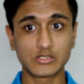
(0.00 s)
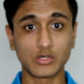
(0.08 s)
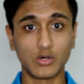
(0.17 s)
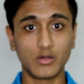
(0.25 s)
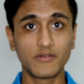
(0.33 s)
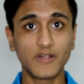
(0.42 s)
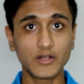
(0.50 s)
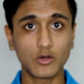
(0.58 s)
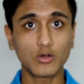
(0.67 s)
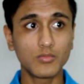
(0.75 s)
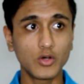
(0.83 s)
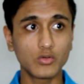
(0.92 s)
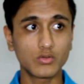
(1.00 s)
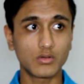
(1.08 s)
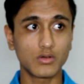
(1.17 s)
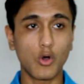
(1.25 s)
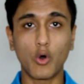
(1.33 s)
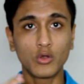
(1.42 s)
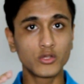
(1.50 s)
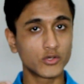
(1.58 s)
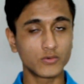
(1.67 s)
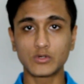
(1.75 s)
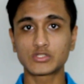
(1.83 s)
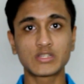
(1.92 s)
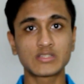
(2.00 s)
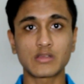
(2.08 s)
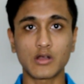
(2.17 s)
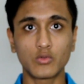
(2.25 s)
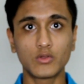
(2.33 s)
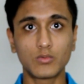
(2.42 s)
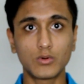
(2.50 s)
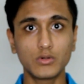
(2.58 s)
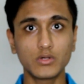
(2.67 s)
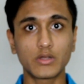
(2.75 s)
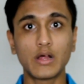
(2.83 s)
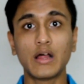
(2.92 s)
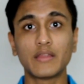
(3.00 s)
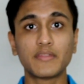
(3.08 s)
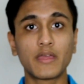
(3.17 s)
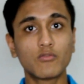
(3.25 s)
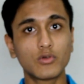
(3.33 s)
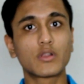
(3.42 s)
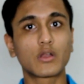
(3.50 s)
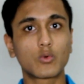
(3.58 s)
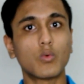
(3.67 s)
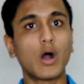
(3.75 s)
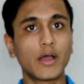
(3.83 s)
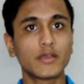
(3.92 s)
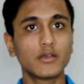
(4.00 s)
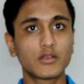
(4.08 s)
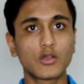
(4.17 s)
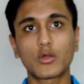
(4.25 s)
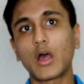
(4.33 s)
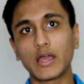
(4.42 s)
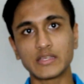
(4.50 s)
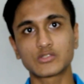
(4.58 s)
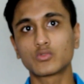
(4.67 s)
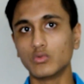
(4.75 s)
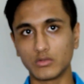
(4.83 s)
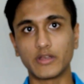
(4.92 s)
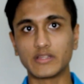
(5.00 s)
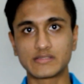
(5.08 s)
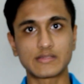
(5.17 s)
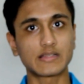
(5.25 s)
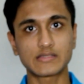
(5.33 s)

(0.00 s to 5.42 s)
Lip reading: So if I talk about all universities around the world, they would require your high school grades.